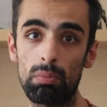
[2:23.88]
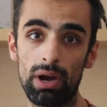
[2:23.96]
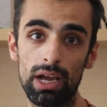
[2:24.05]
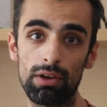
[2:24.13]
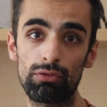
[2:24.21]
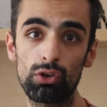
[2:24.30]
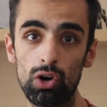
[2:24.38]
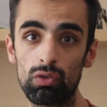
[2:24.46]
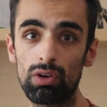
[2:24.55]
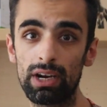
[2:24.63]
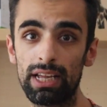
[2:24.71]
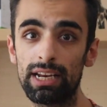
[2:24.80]
but if you're
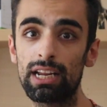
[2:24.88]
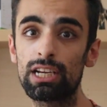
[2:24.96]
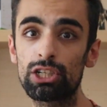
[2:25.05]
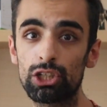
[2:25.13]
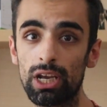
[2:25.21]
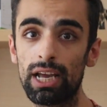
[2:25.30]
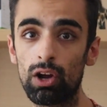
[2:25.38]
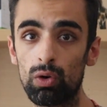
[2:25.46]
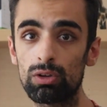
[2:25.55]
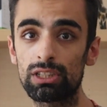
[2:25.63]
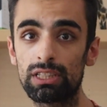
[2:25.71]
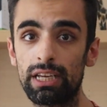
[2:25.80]
running shared
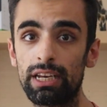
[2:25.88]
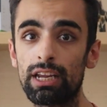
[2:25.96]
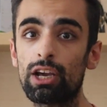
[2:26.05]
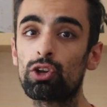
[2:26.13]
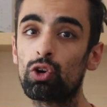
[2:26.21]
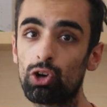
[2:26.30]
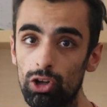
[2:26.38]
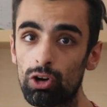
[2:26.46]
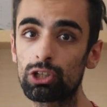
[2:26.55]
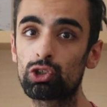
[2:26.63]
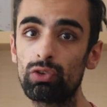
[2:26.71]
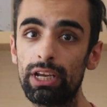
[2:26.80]
hosting, you're
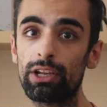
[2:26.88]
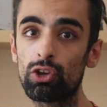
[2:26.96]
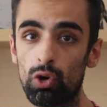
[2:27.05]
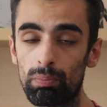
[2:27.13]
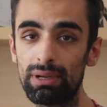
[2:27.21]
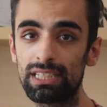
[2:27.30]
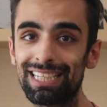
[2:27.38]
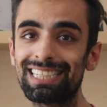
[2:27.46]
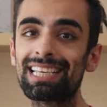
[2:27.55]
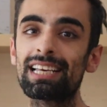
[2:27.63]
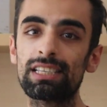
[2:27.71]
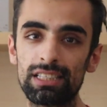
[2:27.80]
not treating your
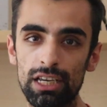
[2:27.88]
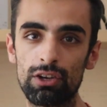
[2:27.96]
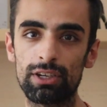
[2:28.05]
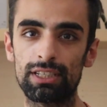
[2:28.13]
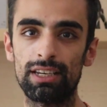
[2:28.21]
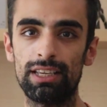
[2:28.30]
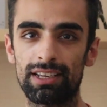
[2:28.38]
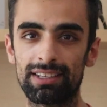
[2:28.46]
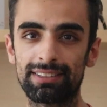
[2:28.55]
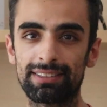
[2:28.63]
business seriously.